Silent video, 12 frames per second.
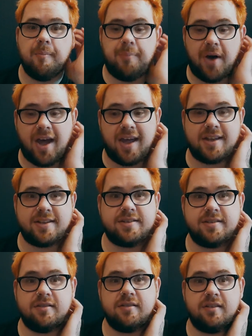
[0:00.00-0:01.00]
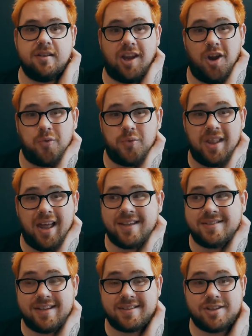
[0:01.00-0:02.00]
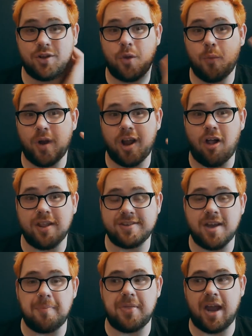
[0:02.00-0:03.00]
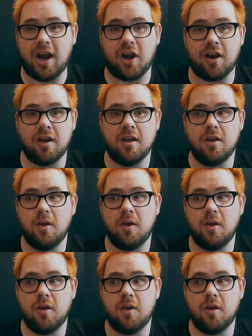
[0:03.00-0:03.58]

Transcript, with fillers: But you don't realize necessarily what all is up there